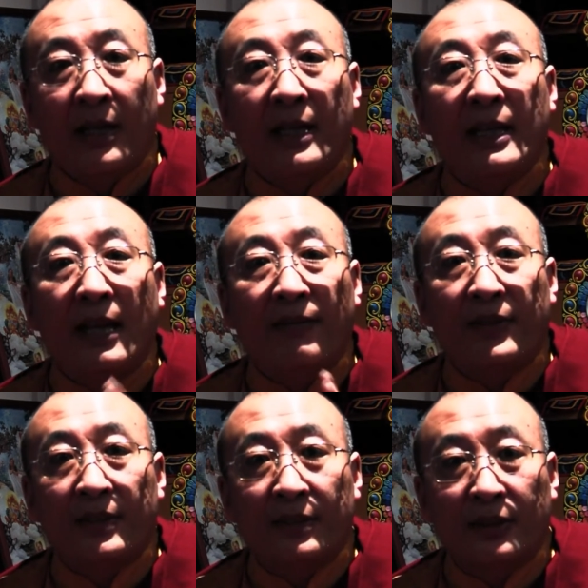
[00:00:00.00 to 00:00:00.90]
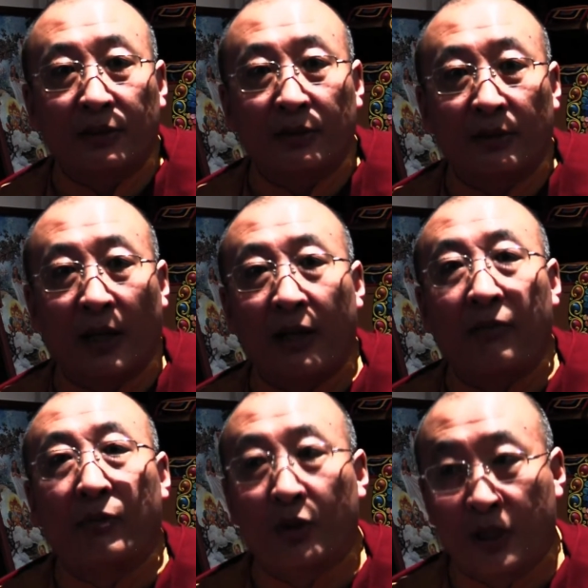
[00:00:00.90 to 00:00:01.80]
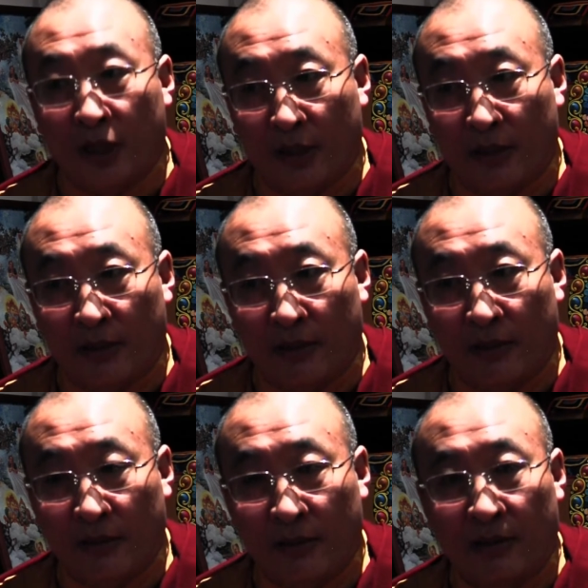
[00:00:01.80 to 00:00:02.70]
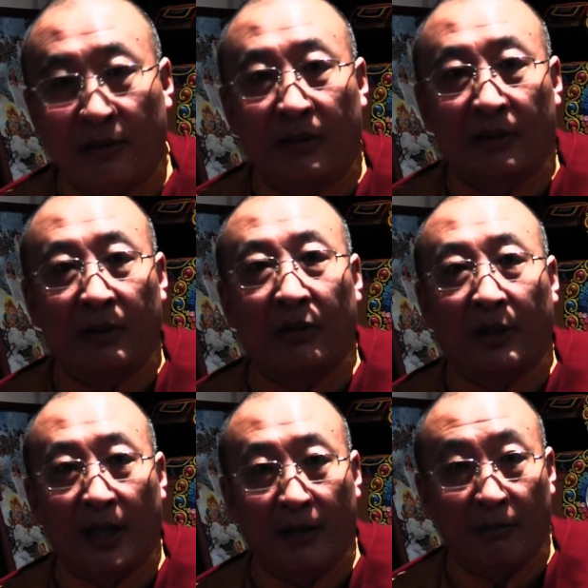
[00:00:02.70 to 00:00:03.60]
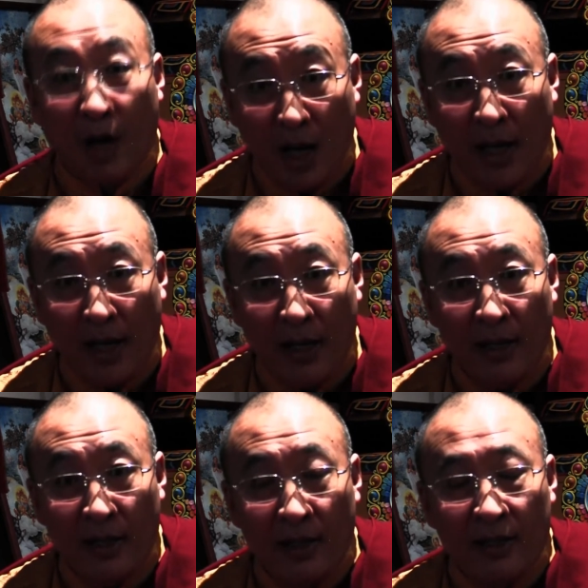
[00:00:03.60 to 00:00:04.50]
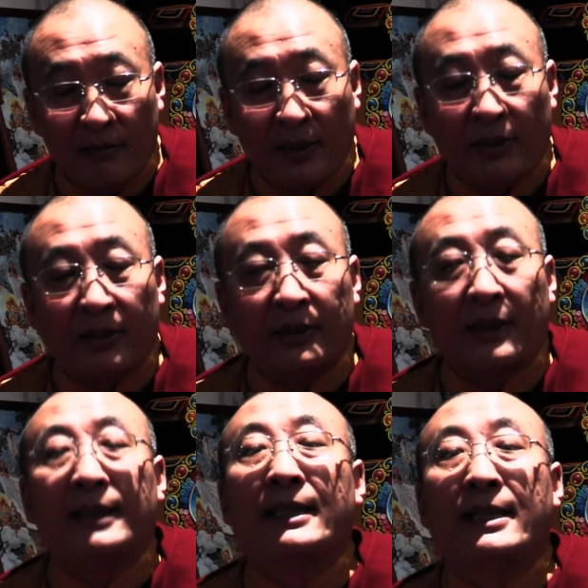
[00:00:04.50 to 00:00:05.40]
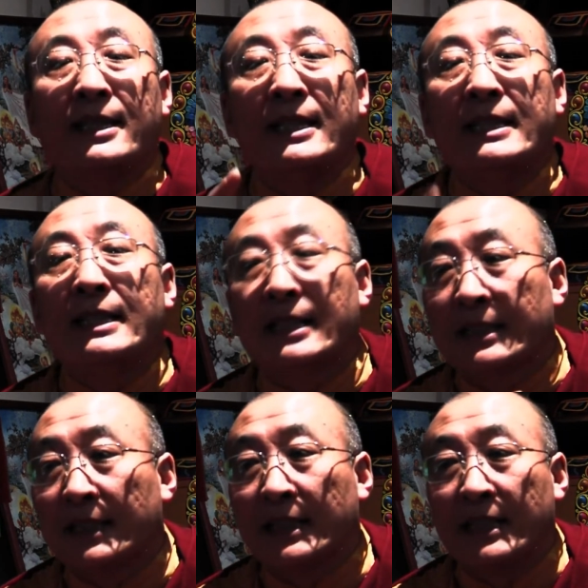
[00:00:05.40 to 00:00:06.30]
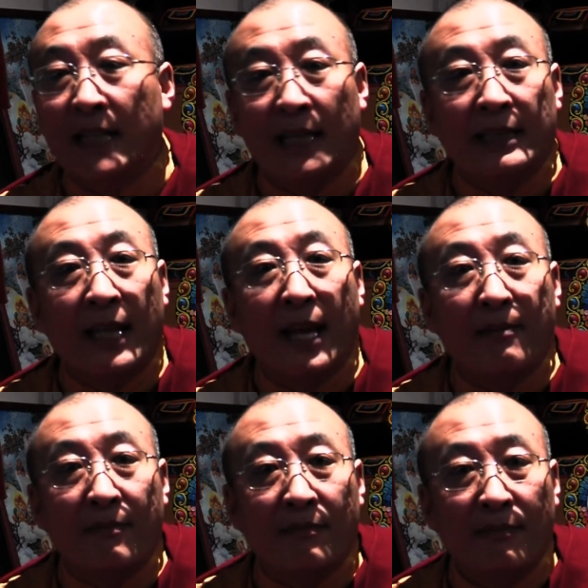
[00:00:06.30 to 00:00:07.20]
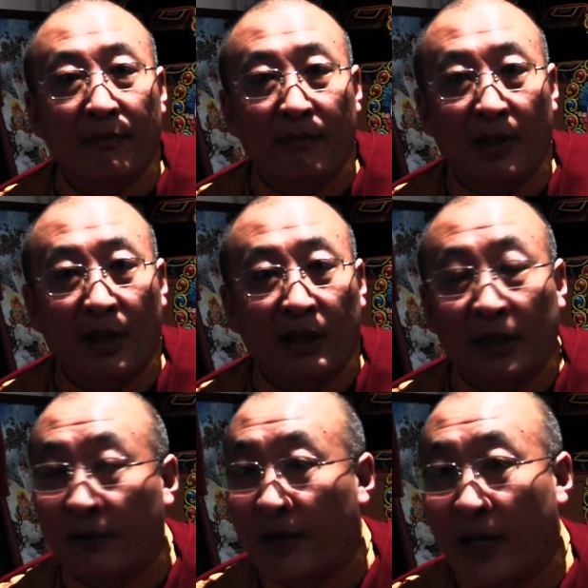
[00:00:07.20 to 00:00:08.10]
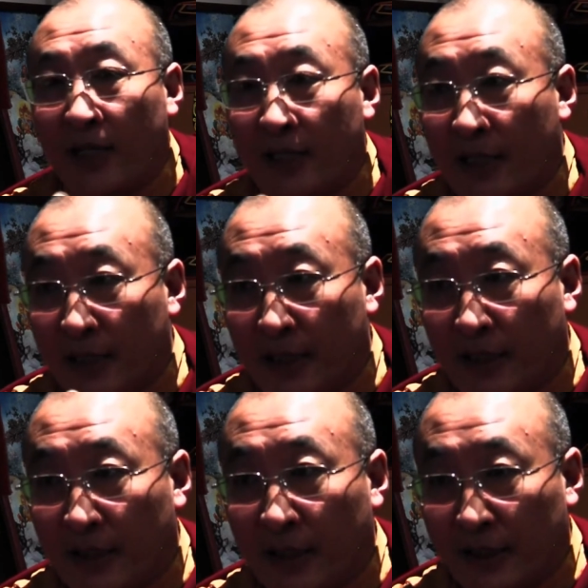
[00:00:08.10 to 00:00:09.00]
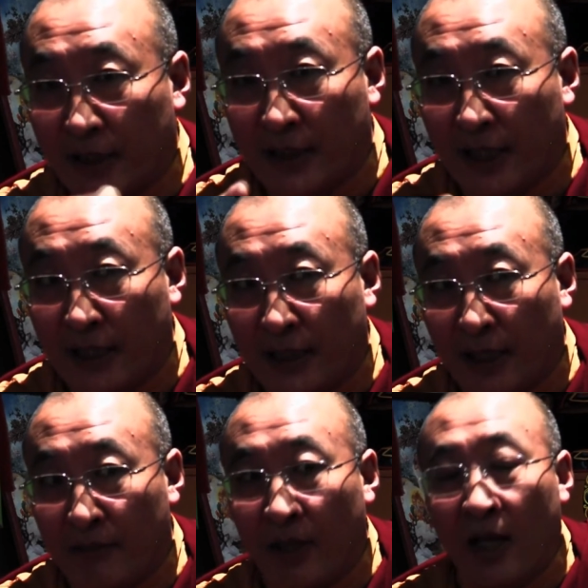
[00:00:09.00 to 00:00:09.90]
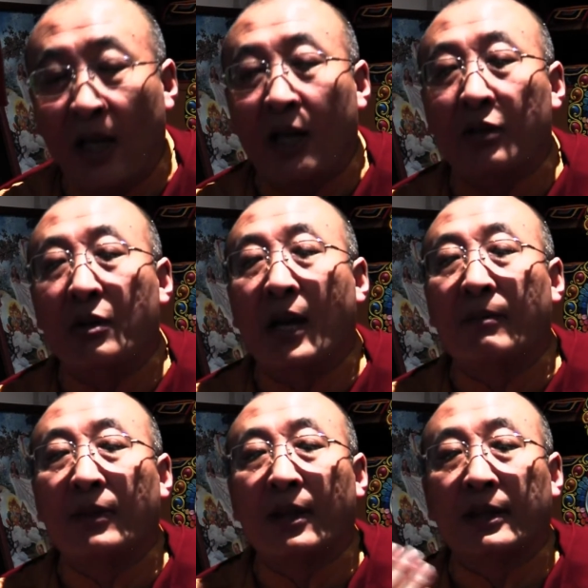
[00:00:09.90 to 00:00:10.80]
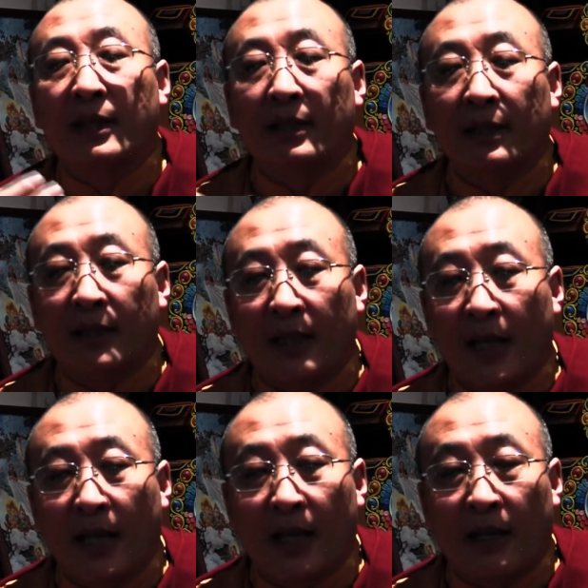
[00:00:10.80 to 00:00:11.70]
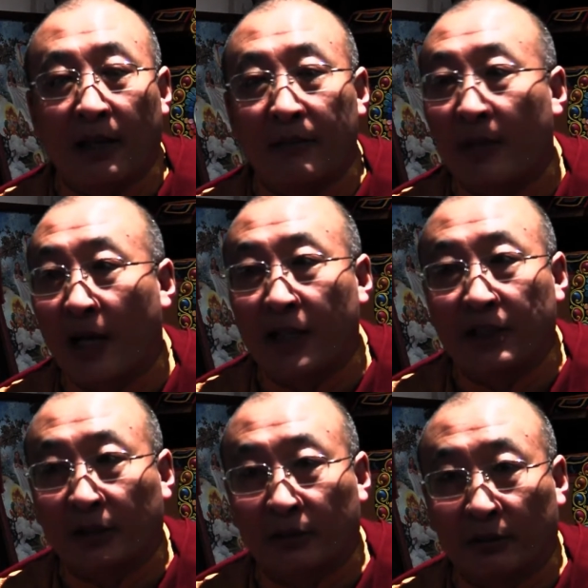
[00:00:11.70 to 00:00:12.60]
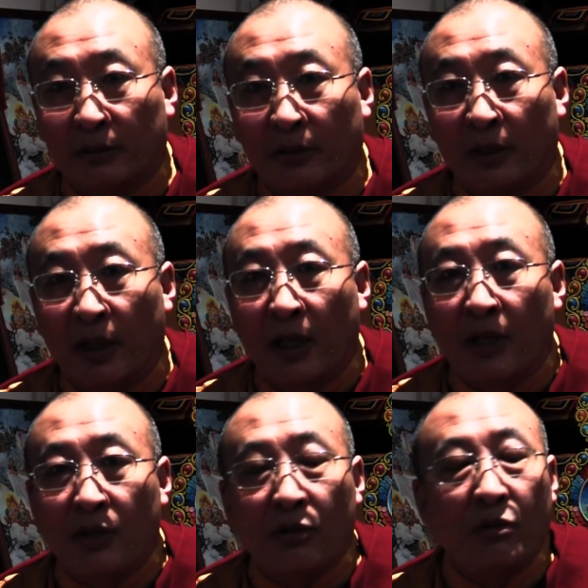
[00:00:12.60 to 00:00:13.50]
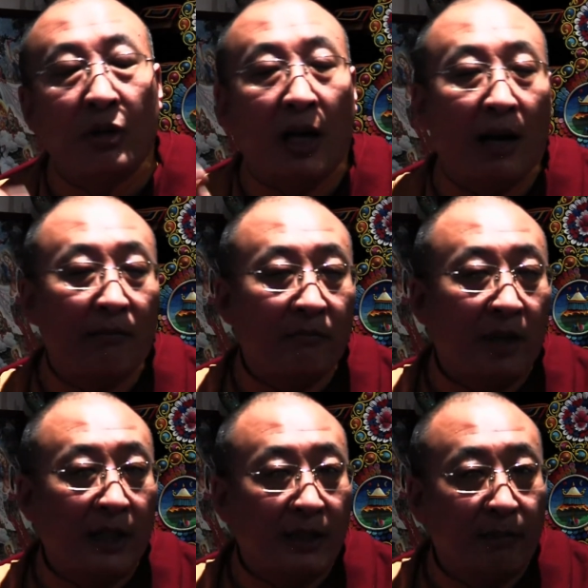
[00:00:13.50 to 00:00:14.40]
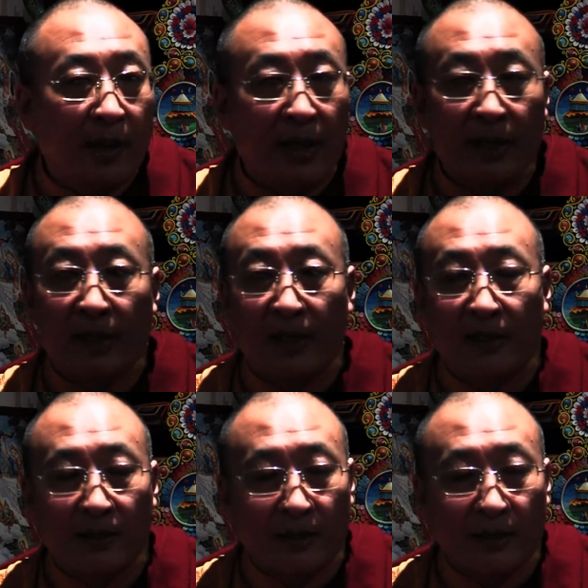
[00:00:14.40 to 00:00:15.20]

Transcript: left school at 14. Okay, why? Because the teacher suggests him, the great teacher, he suggests him, you have nothing to learn here in my school. You are much better than,